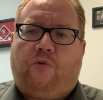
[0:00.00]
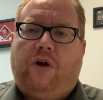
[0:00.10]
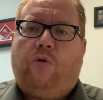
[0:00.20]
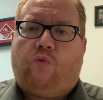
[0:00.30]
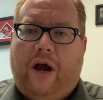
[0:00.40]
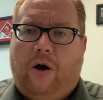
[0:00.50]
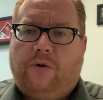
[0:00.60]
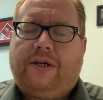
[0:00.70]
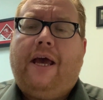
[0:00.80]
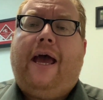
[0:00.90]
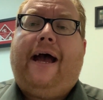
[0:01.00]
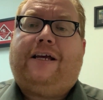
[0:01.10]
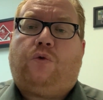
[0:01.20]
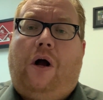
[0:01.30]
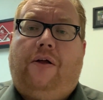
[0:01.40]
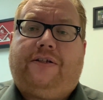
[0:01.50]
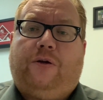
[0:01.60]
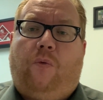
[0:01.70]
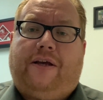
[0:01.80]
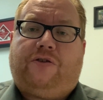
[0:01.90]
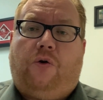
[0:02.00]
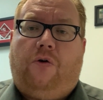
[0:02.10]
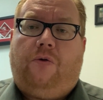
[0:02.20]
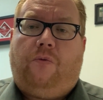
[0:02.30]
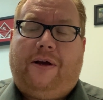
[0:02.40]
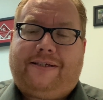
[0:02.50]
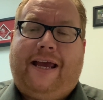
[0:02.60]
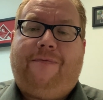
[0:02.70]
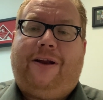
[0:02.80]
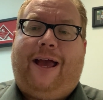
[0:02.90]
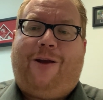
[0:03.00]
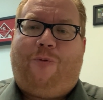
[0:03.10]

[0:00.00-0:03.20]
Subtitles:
route, as well as in West Haven and